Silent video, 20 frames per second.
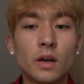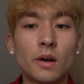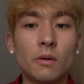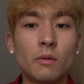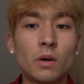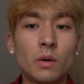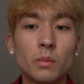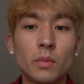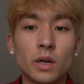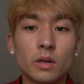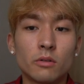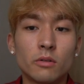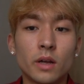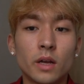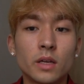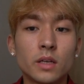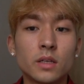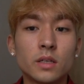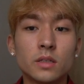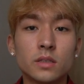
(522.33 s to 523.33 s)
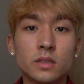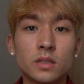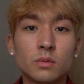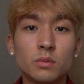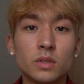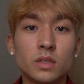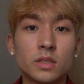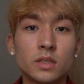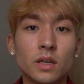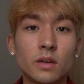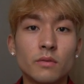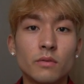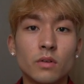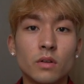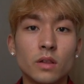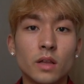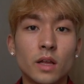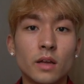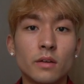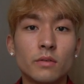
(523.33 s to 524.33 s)
I want my grandkids to be set for
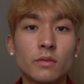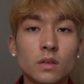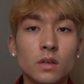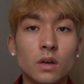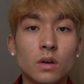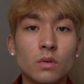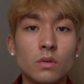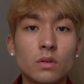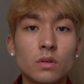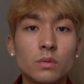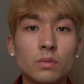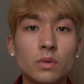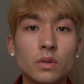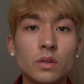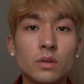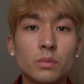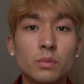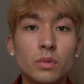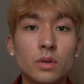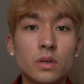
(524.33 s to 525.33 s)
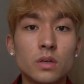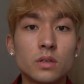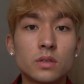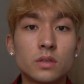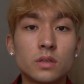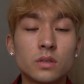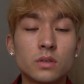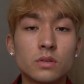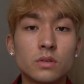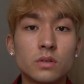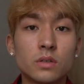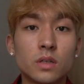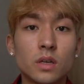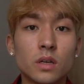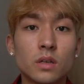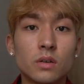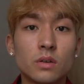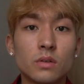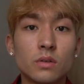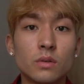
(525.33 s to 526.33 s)
life. I want to be the biggest
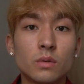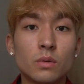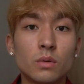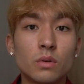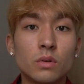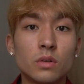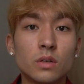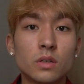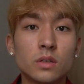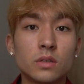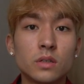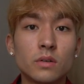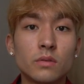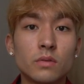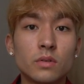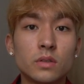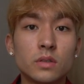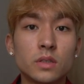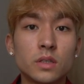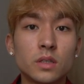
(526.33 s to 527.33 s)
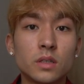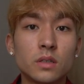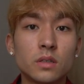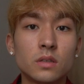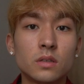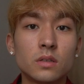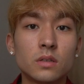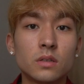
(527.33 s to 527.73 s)
entertainer the world has ever seen.